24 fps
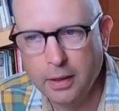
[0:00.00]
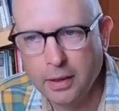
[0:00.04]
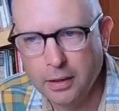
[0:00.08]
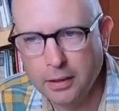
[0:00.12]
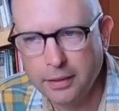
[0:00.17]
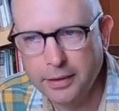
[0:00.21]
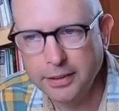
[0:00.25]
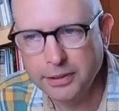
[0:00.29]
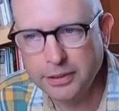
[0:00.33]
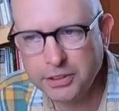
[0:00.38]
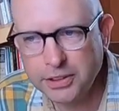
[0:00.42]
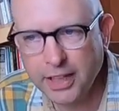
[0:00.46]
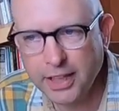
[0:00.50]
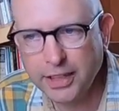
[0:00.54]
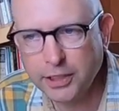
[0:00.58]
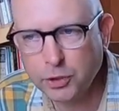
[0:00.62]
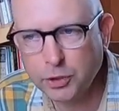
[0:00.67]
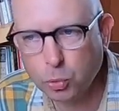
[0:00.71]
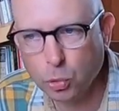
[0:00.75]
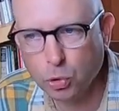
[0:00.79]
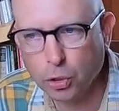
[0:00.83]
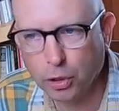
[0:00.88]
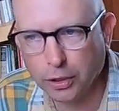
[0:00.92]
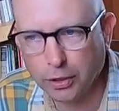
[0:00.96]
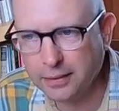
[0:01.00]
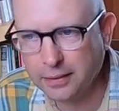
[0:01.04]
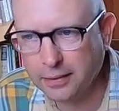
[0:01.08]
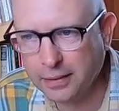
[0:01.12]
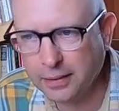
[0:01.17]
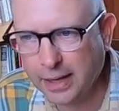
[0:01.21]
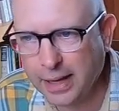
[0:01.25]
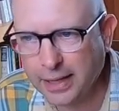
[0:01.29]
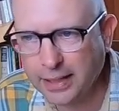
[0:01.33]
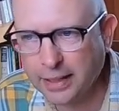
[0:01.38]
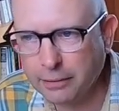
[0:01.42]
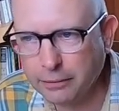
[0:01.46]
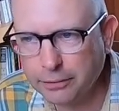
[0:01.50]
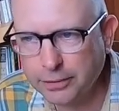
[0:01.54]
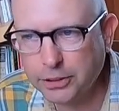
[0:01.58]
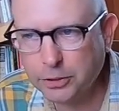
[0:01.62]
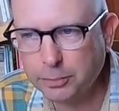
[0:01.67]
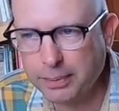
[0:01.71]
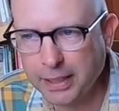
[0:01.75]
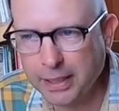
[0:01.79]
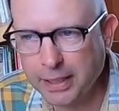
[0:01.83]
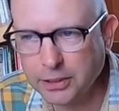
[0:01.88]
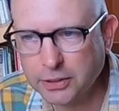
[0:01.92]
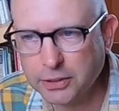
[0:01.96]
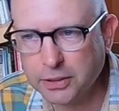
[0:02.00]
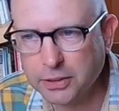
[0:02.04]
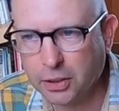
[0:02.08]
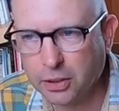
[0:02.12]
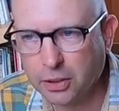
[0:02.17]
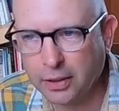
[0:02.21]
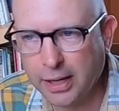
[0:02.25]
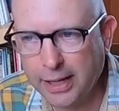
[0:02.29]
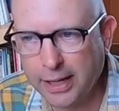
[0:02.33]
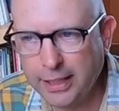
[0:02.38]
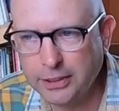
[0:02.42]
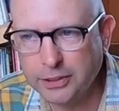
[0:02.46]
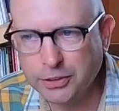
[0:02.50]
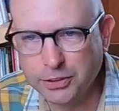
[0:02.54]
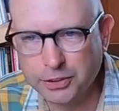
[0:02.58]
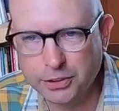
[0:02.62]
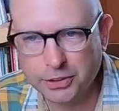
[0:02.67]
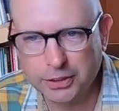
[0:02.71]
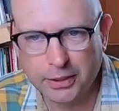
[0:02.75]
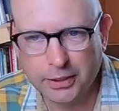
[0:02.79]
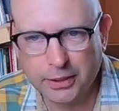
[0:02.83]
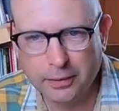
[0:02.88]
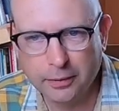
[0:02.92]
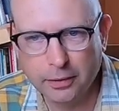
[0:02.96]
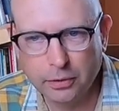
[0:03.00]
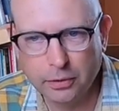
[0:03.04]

This takes work, and it respects our agency,